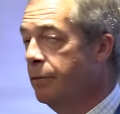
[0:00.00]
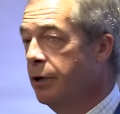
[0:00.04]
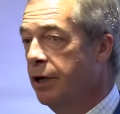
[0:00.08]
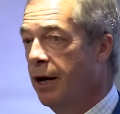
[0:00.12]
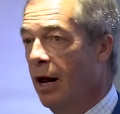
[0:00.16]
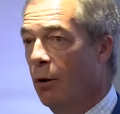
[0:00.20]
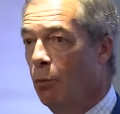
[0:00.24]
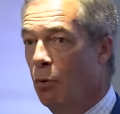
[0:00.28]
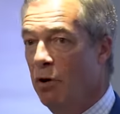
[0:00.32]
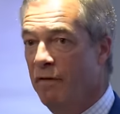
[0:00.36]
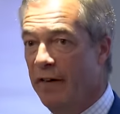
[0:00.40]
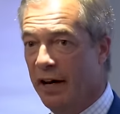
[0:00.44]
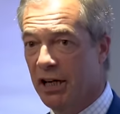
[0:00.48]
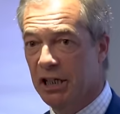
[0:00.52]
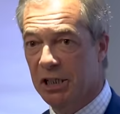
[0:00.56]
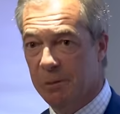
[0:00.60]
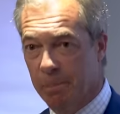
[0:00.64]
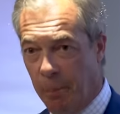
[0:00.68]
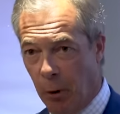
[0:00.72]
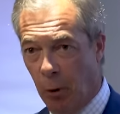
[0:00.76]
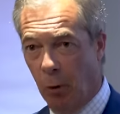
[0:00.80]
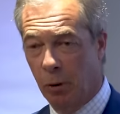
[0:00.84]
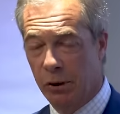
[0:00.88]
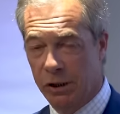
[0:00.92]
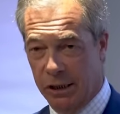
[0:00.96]
You know, we've
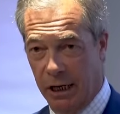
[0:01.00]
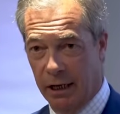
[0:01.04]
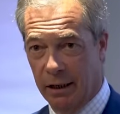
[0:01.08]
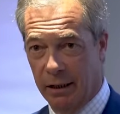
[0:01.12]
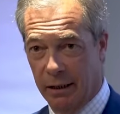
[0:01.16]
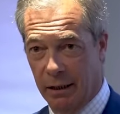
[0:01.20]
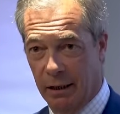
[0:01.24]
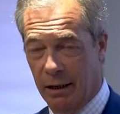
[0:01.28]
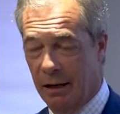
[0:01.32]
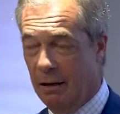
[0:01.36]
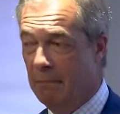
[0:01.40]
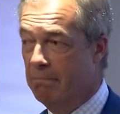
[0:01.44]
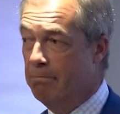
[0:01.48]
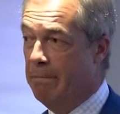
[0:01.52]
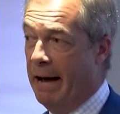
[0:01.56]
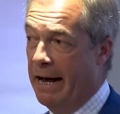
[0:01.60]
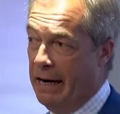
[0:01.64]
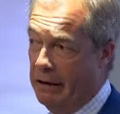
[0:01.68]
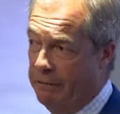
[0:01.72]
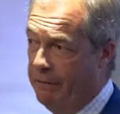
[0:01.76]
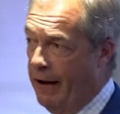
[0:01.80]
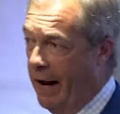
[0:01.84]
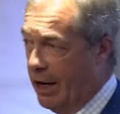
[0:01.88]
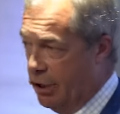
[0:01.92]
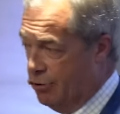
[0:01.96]
exported
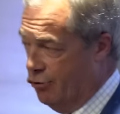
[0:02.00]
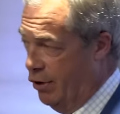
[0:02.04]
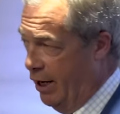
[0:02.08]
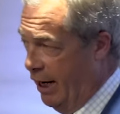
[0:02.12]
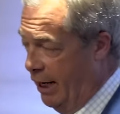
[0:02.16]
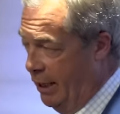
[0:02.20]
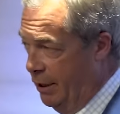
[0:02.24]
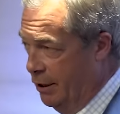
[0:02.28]
manufacturing